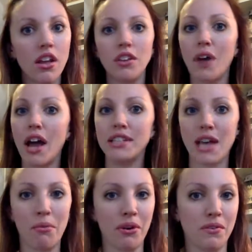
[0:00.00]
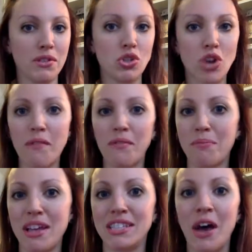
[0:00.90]
You guys, I work straight from
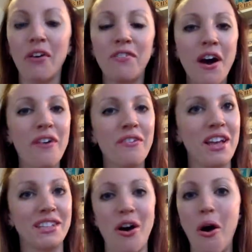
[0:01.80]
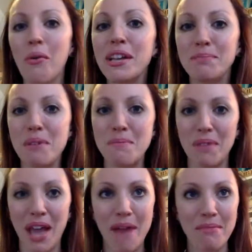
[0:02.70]
my cell phone. It's always
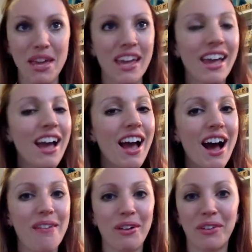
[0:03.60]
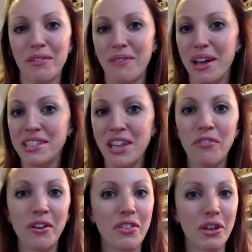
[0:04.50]
beeping at me. I work from my cell
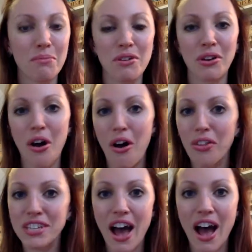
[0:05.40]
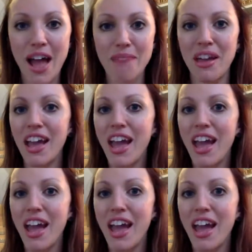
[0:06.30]
phone and the computer all the time.